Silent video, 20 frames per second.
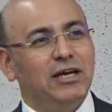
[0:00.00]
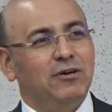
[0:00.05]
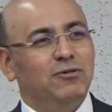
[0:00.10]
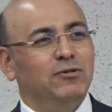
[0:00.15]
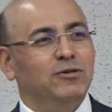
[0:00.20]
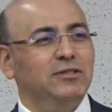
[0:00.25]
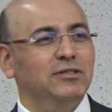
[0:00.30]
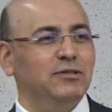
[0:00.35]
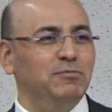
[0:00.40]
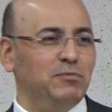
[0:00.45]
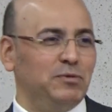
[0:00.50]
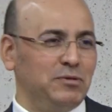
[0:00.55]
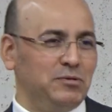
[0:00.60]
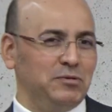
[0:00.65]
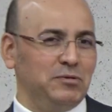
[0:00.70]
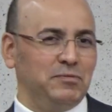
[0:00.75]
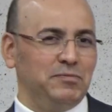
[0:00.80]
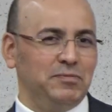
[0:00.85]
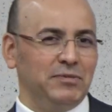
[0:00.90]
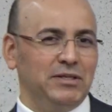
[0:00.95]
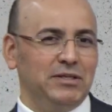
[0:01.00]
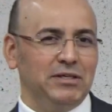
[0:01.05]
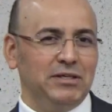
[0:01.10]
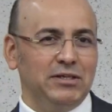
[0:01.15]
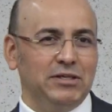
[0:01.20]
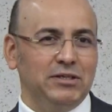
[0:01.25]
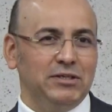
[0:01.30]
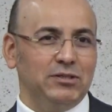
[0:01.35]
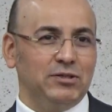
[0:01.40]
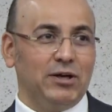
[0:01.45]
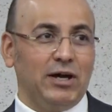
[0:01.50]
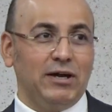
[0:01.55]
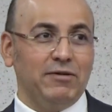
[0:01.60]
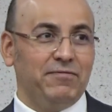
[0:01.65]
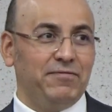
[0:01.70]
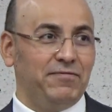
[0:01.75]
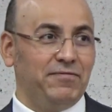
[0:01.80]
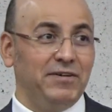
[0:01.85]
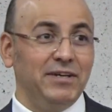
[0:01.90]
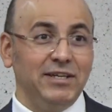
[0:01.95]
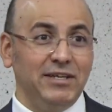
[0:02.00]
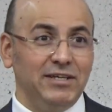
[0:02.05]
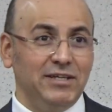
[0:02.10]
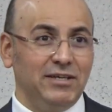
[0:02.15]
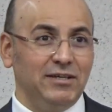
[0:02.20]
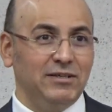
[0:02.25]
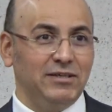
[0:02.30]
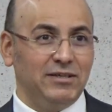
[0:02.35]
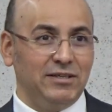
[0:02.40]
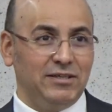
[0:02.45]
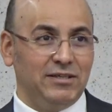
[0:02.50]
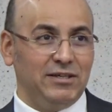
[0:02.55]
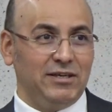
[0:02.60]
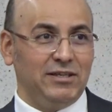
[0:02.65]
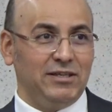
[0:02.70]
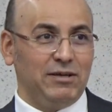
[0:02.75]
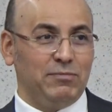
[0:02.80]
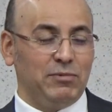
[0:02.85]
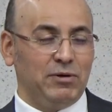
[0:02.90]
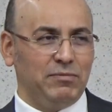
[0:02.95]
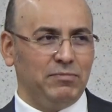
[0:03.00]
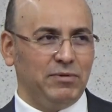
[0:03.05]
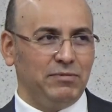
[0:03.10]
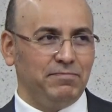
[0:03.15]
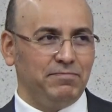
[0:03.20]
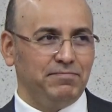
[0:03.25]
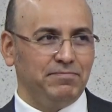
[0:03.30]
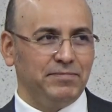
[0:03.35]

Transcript: earthquakes in Peru, so I feel it in, in, in a moment.